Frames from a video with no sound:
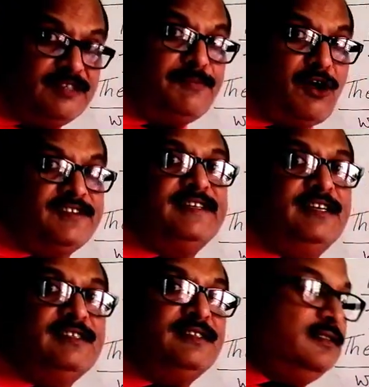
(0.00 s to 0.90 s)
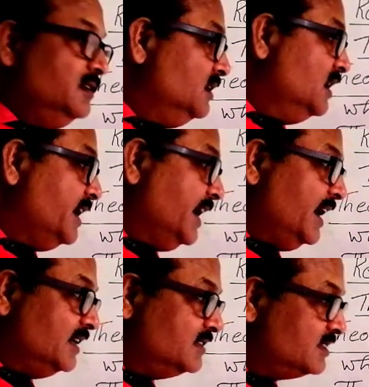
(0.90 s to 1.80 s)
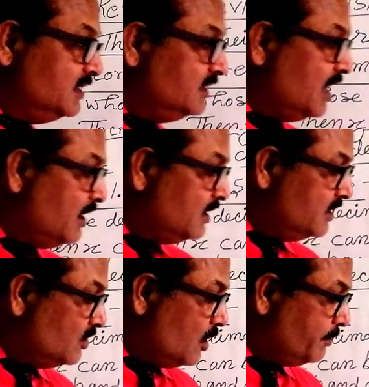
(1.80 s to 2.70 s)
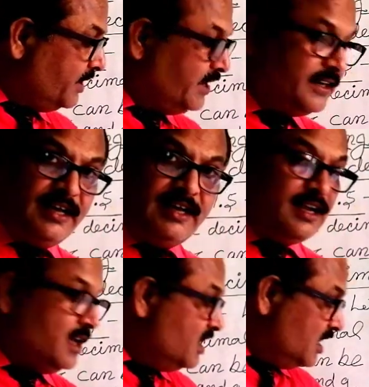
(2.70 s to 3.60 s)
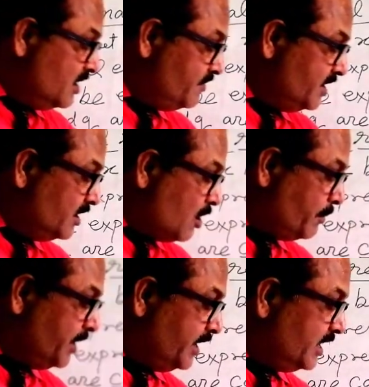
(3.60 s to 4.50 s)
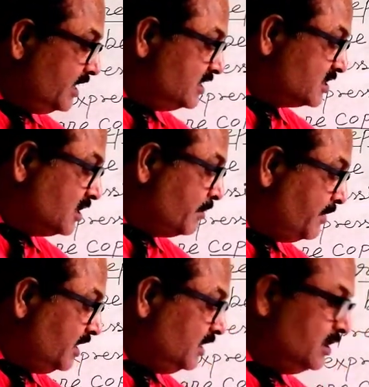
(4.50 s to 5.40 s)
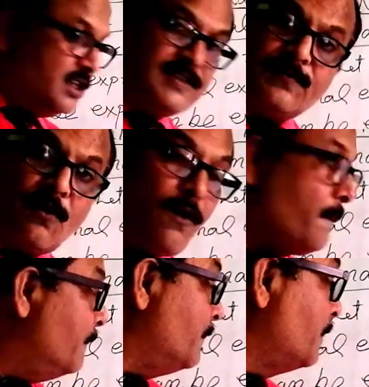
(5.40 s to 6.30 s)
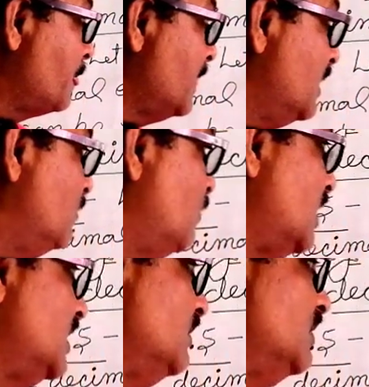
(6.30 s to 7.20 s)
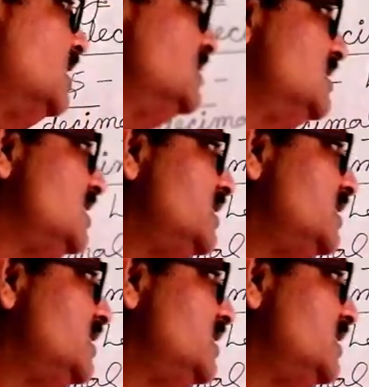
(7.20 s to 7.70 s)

this process and see the denominator. If denominator is coming in this form, whatever is